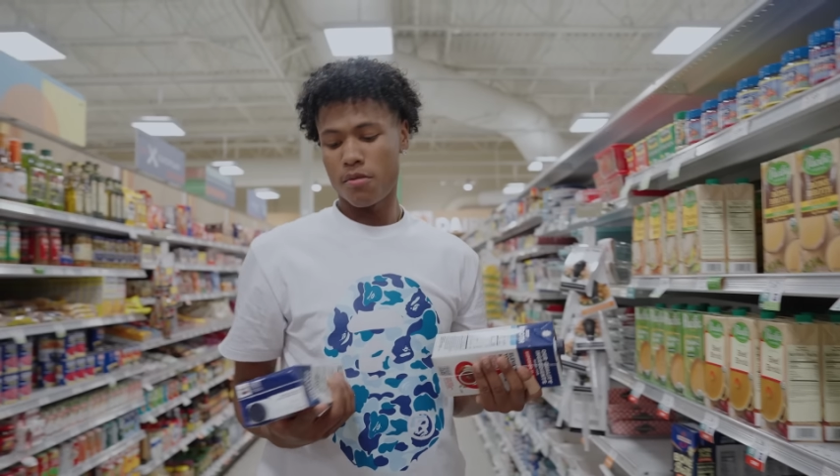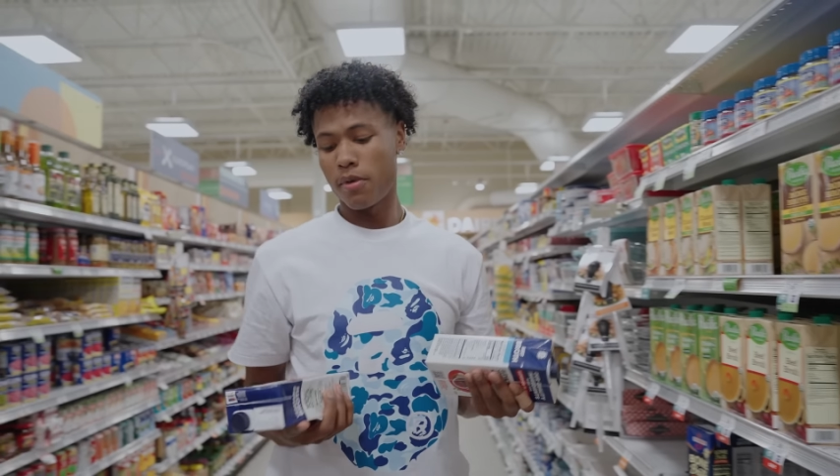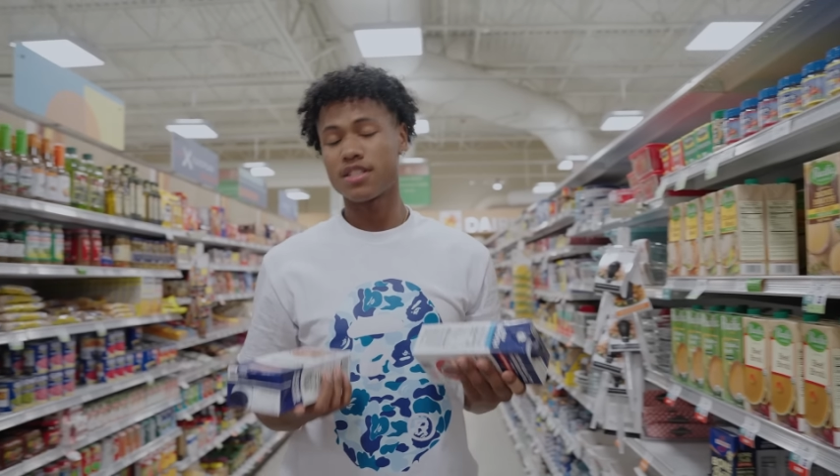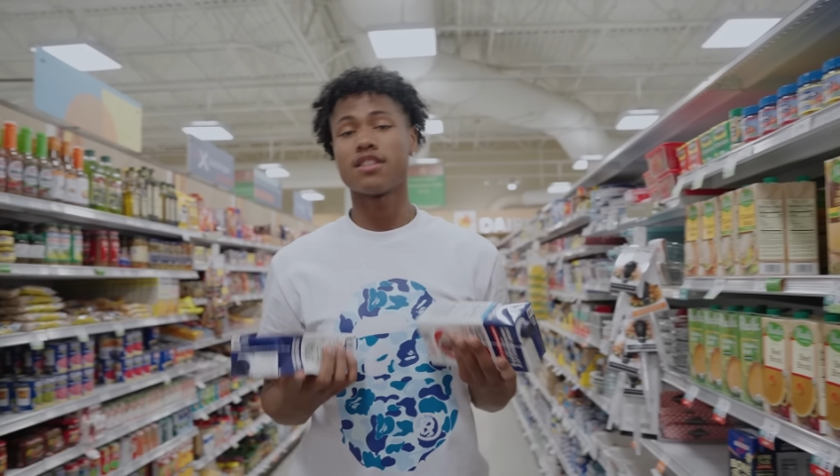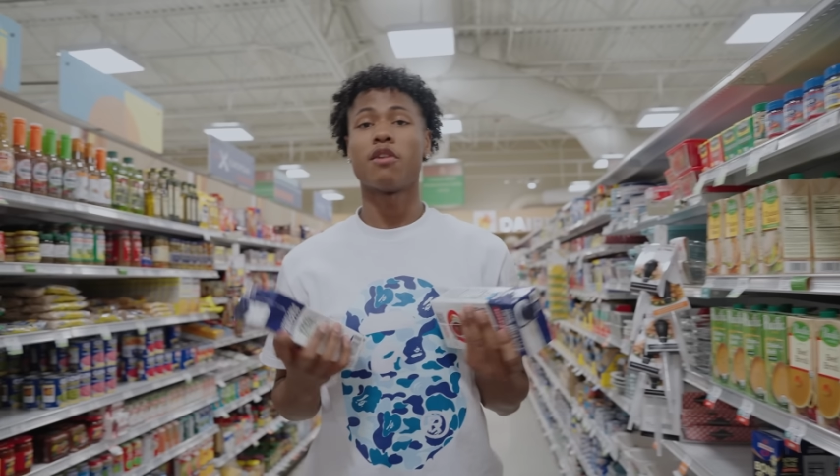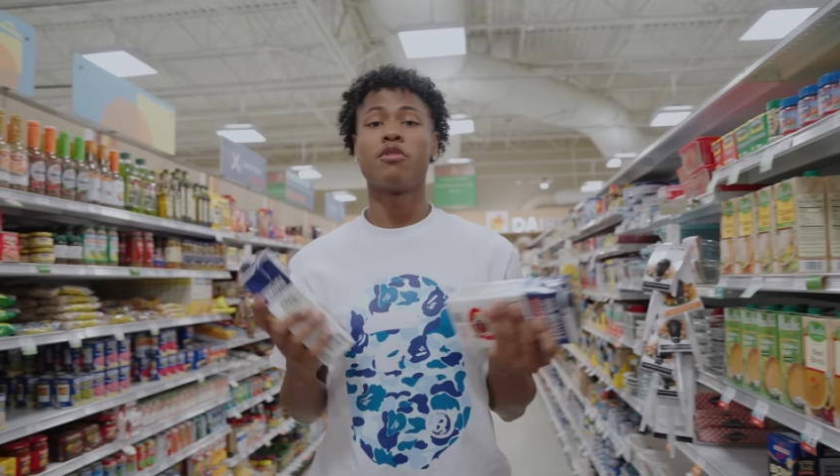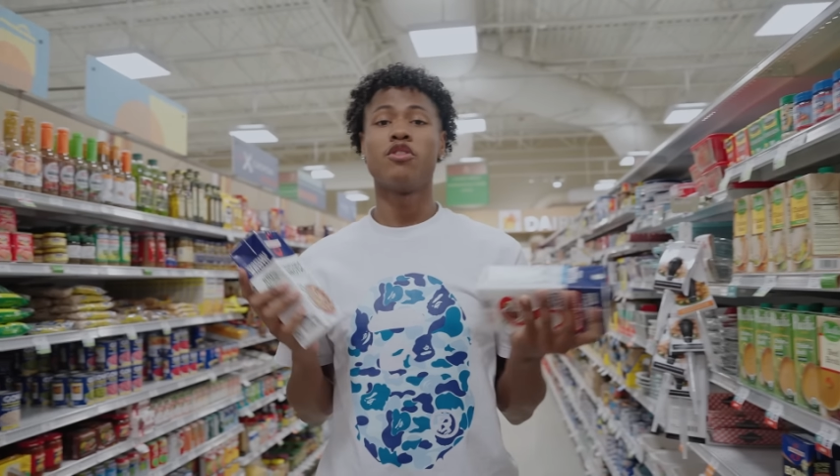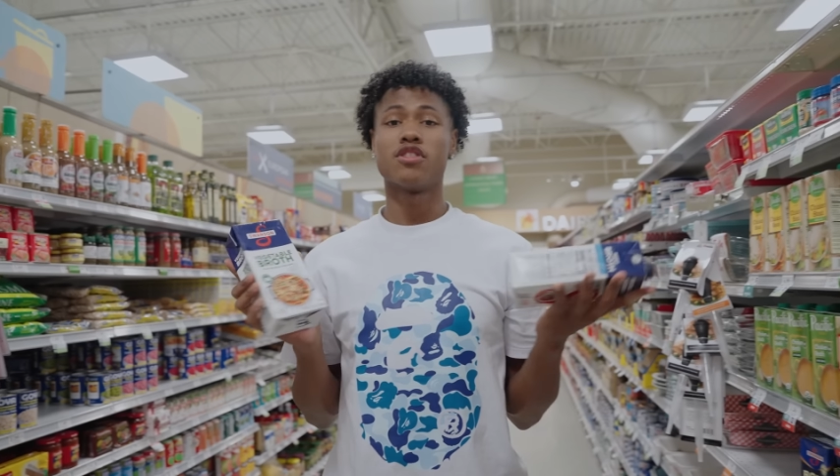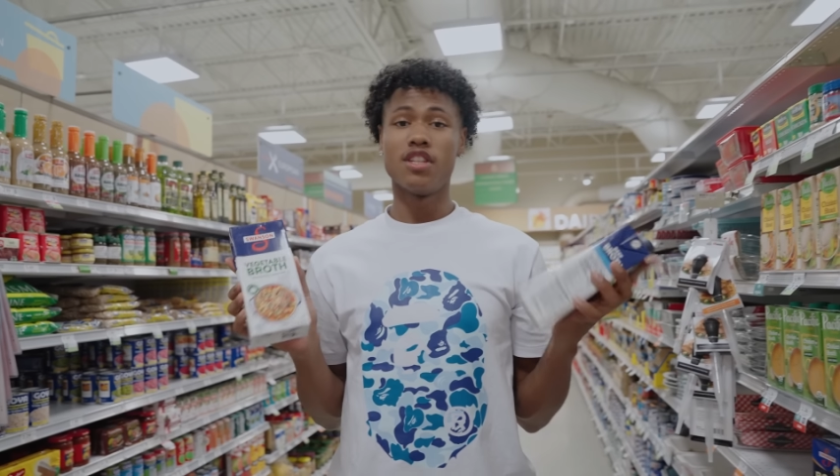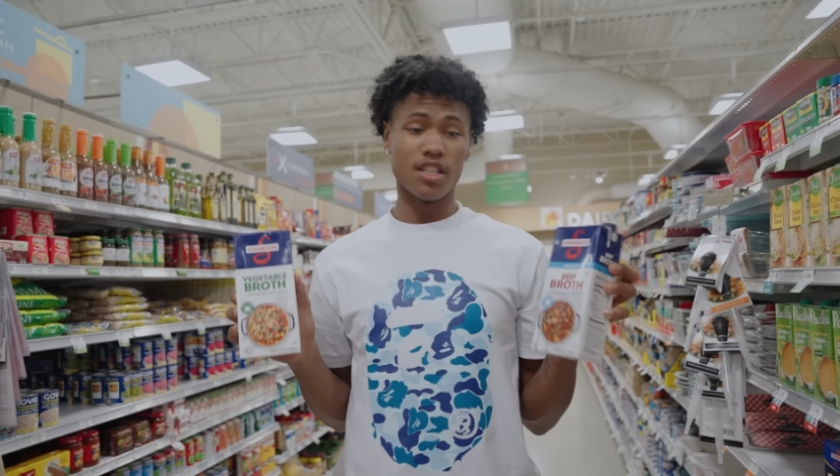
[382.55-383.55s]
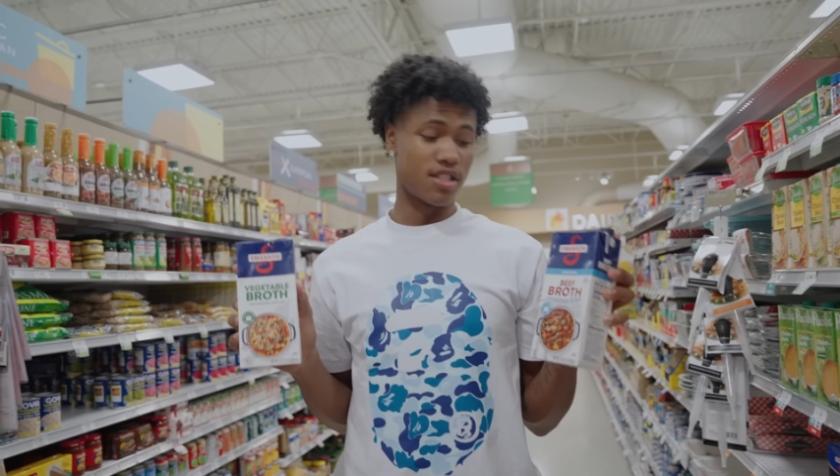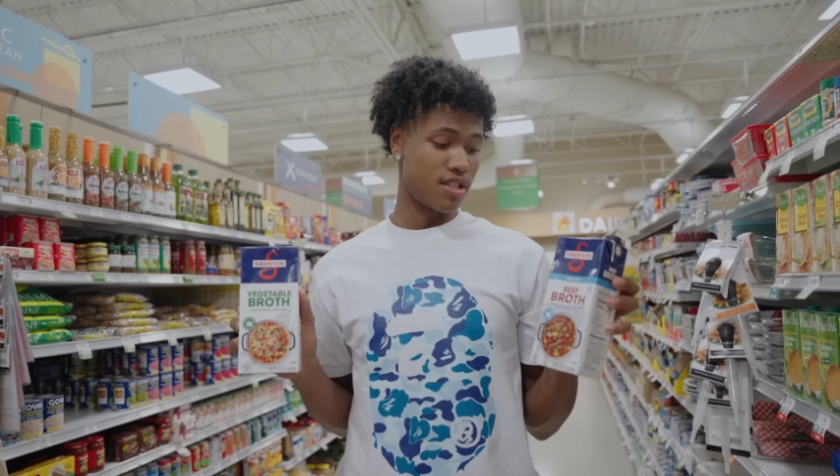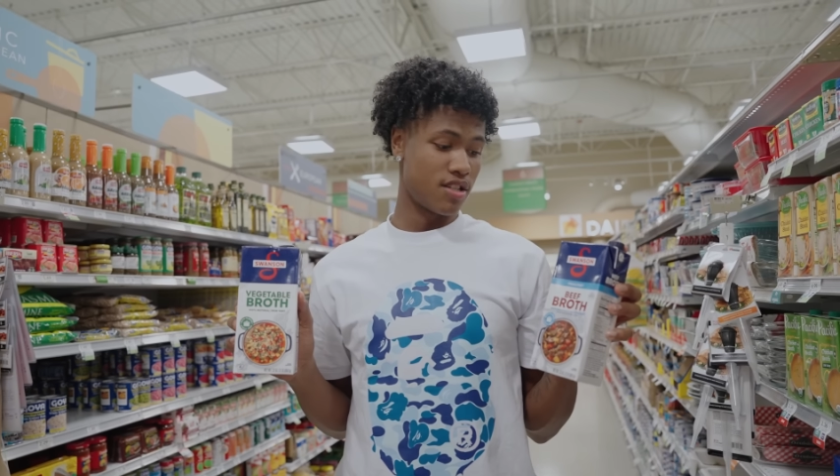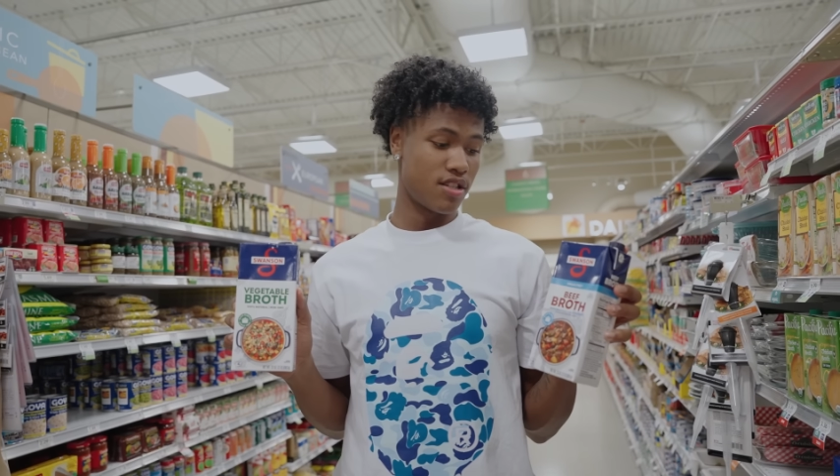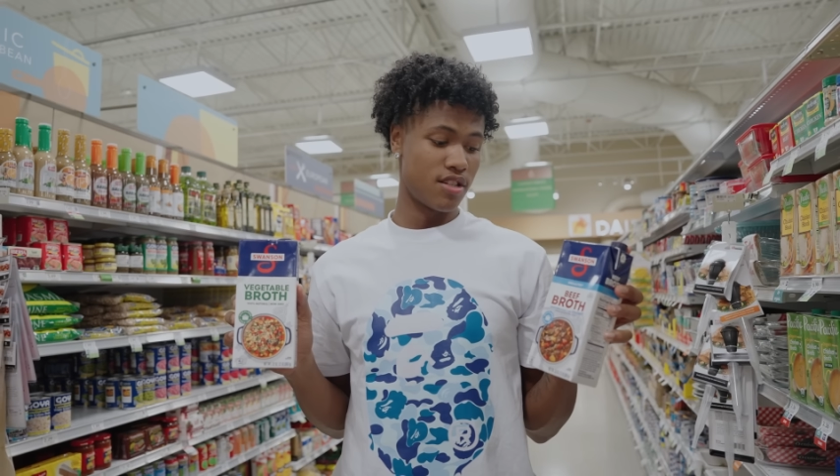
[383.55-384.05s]
and make it seem like we're using these.
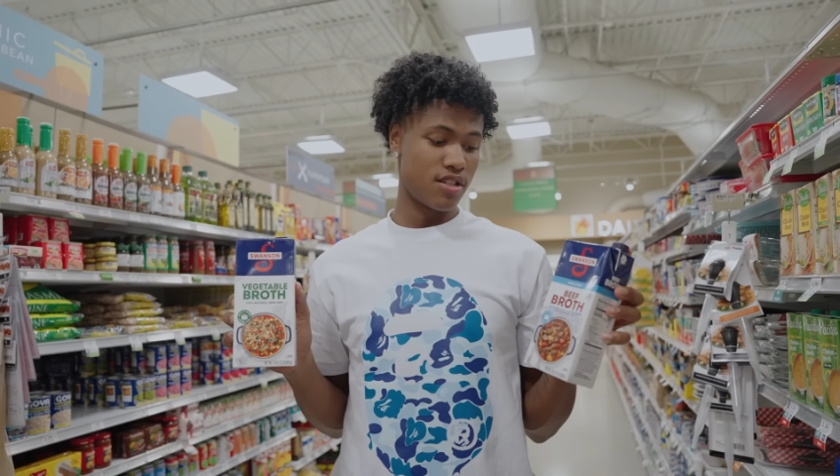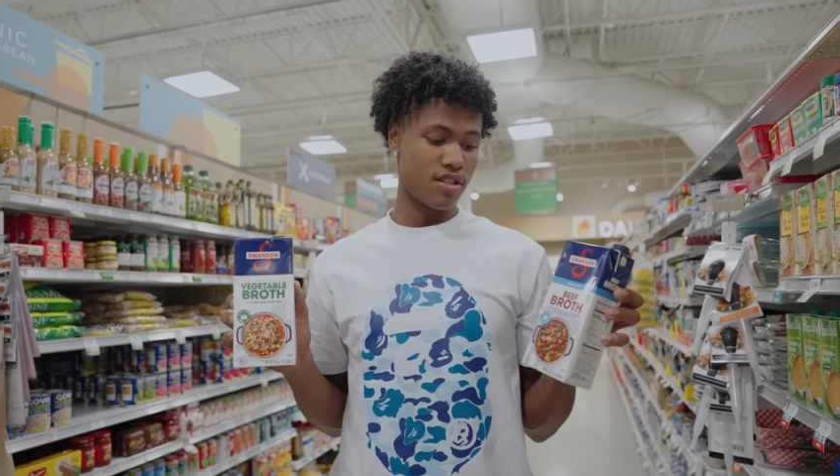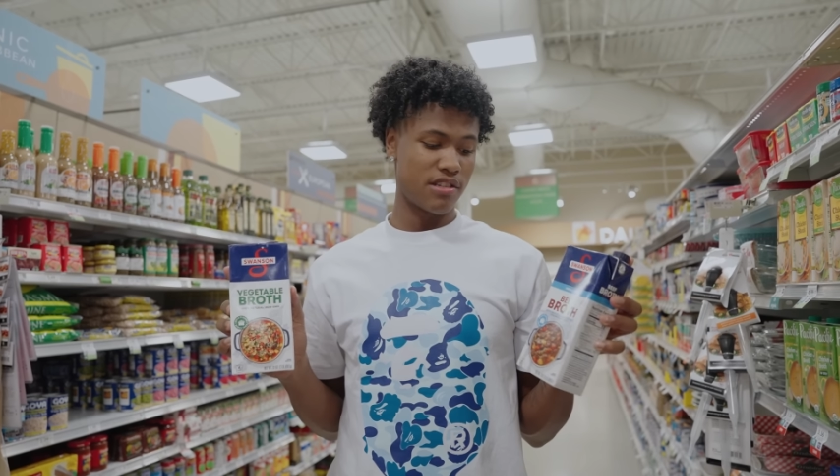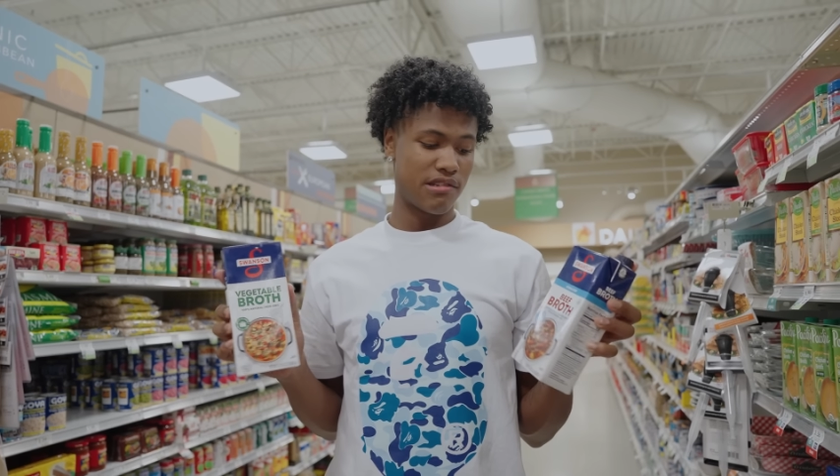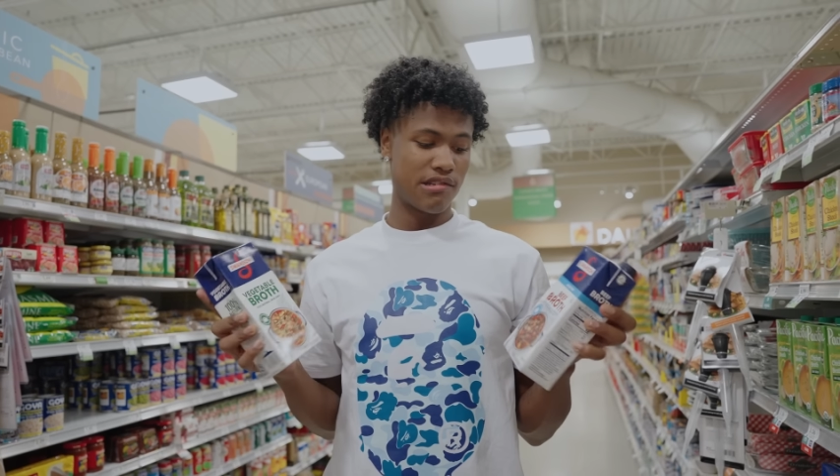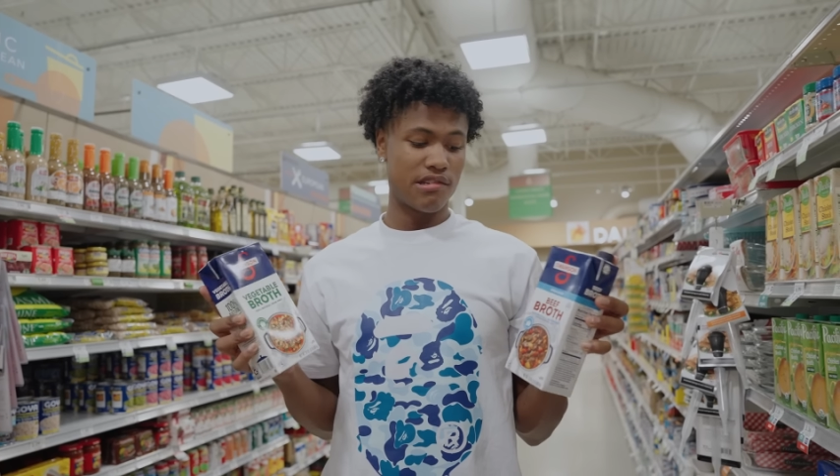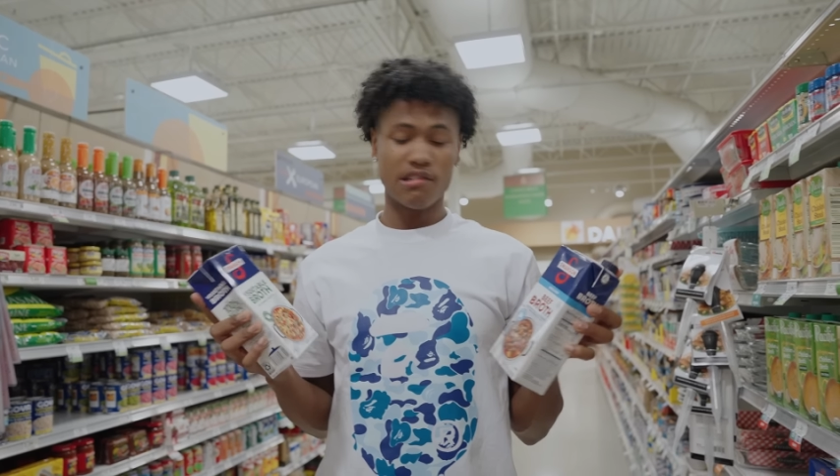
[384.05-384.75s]
This kind